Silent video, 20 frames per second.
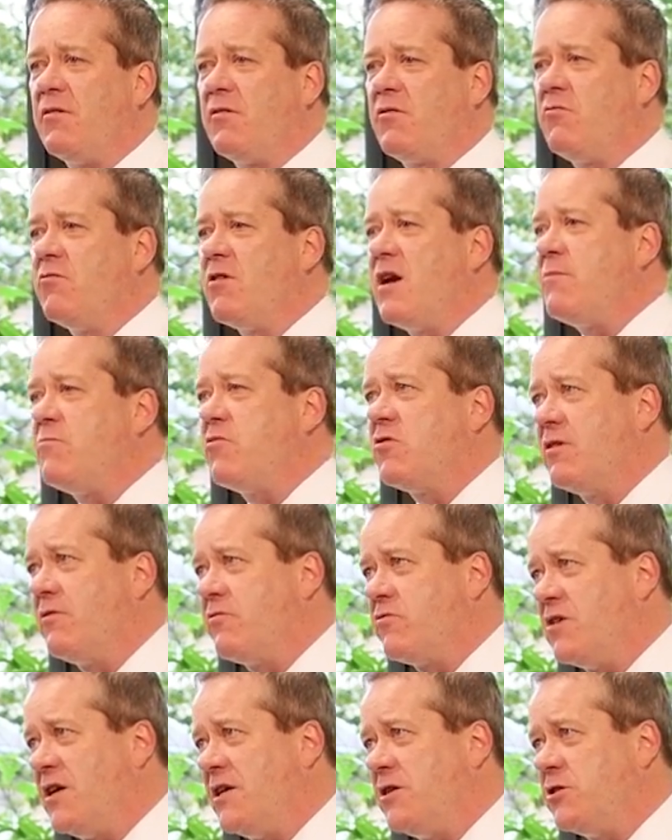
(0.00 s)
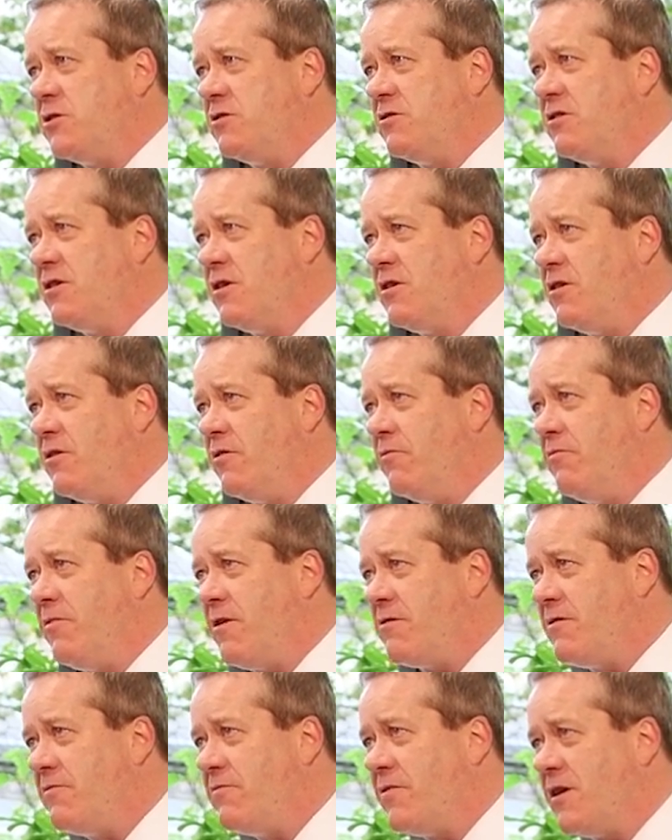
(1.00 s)
Great proliferation of
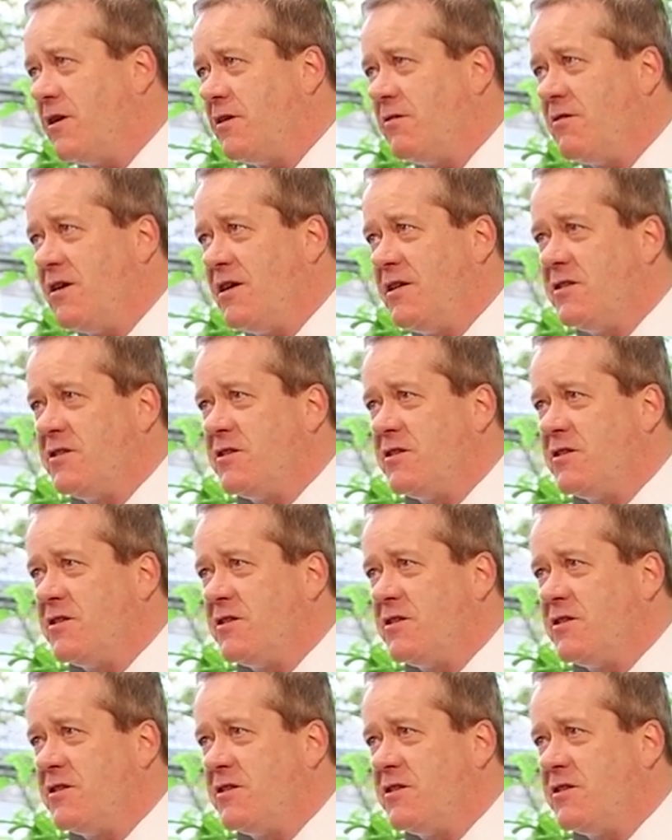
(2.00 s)
very fine-grained